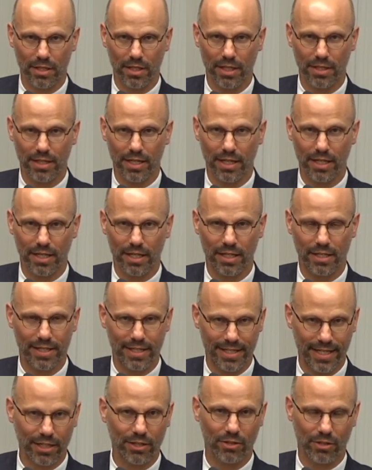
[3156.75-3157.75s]
that they need, the
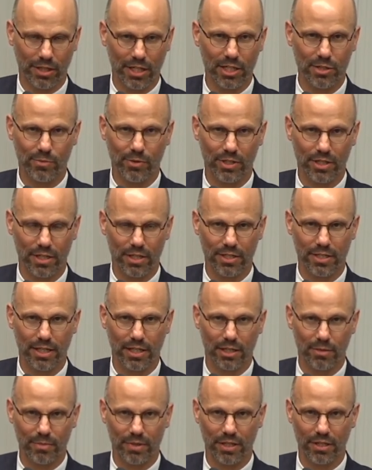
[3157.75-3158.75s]
technical expertise that
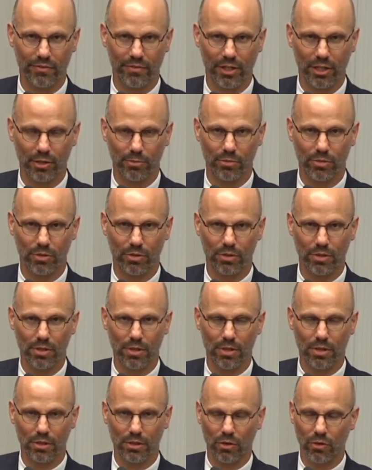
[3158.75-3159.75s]
could be available
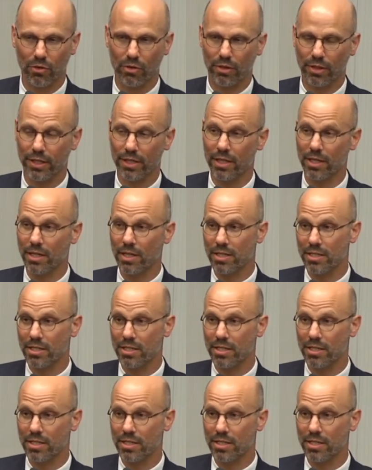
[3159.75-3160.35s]
locally.